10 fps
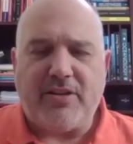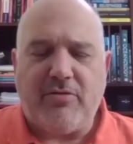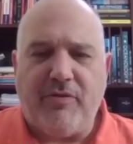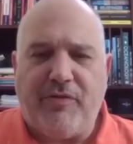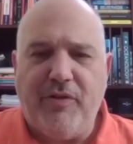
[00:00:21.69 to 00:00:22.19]
has
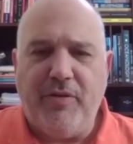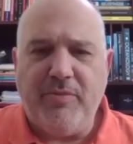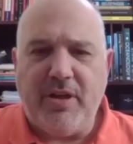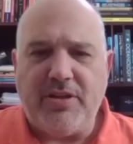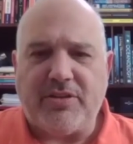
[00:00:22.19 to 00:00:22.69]

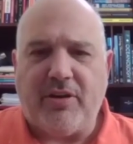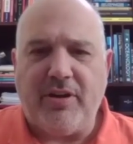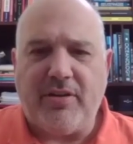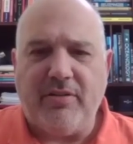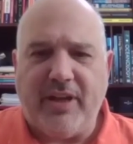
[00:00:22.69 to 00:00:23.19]
confirmed an
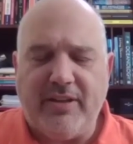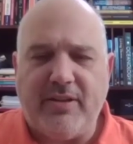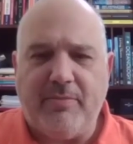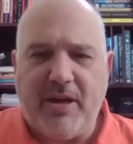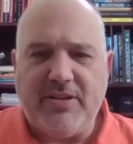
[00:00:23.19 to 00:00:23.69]
historical
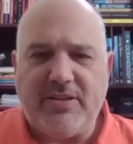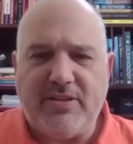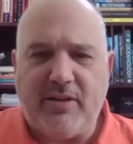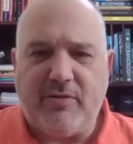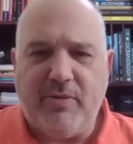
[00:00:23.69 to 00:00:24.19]
database
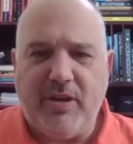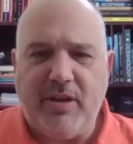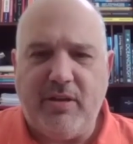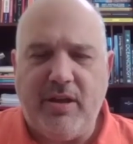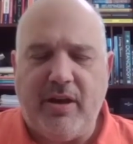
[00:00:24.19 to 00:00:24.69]
that
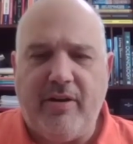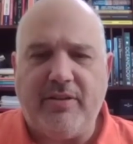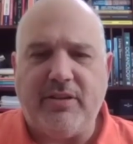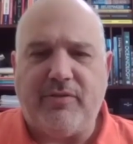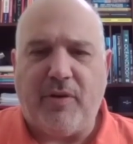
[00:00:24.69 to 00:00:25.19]
we
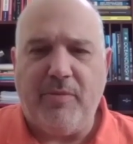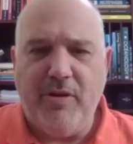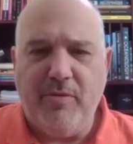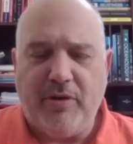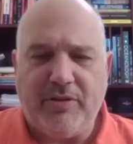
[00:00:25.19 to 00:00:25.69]
inherited from
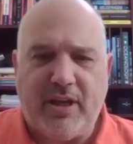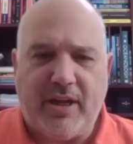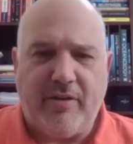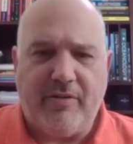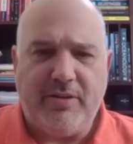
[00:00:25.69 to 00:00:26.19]
Newmont at
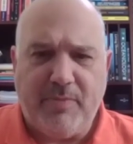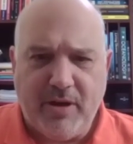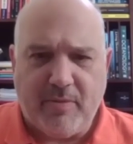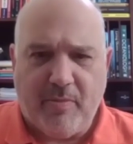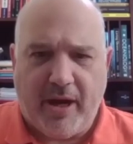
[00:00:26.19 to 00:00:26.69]
our
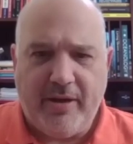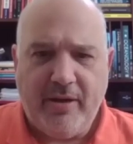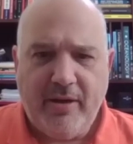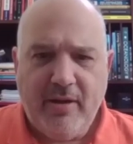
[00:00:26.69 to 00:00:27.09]
Rietberg mine,